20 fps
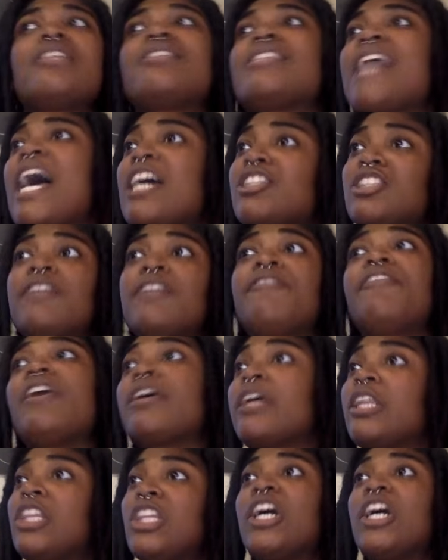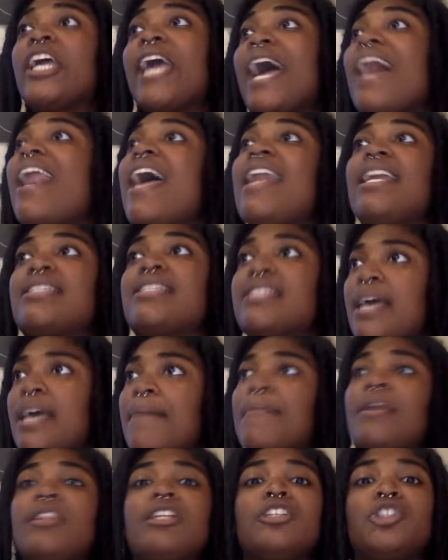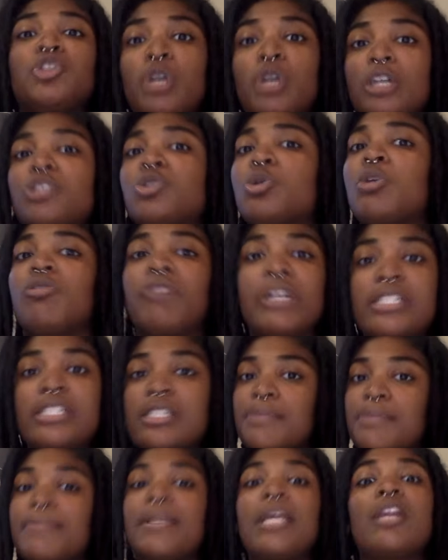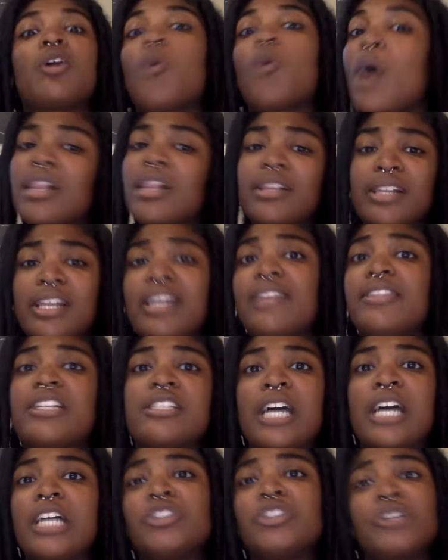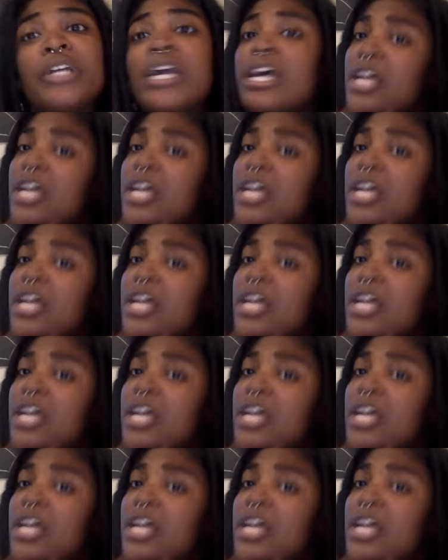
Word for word: us to actually fucking look at and examine the structural racism and inequality in this country,